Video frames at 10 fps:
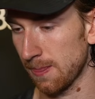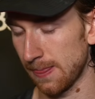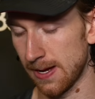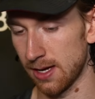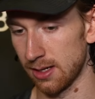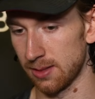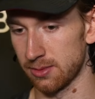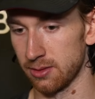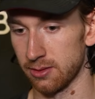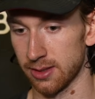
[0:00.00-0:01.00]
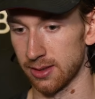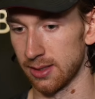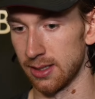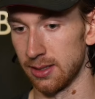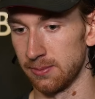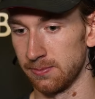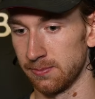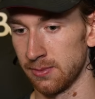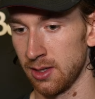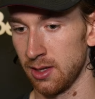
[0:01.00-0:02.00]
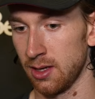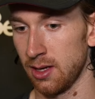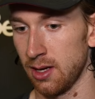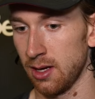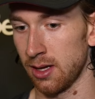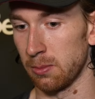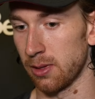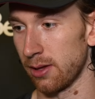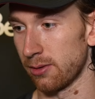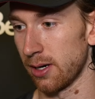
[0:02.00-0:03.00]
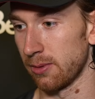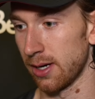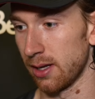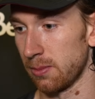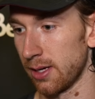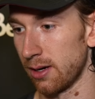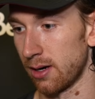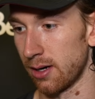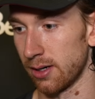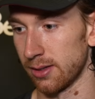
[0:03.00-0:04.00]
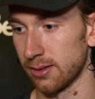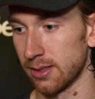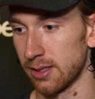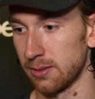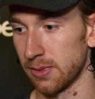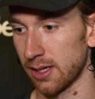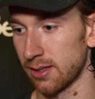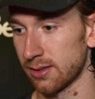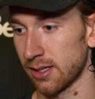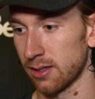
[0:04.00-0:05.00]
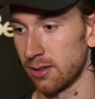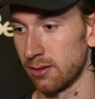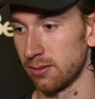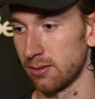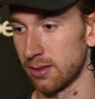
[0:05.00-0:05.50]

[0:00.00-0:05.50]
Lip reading: Yeah, absolutely. They play the right way. They play hard. They got skill.